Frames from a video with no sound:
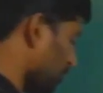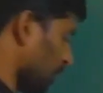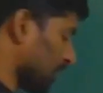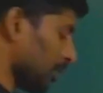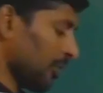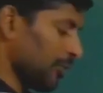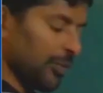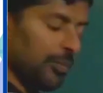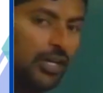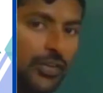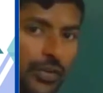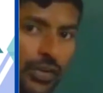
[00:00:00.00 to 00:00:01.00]
spectrum of a
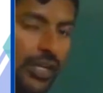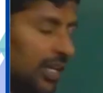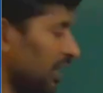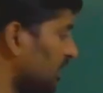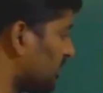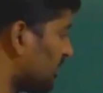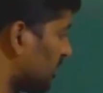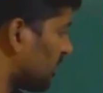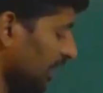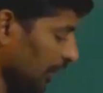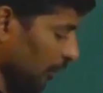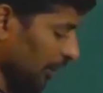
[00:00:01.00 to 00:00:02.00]
molecule yields
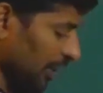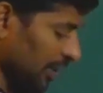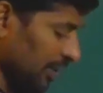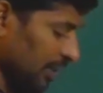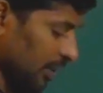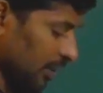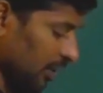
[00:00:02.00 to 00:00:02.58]
three rotational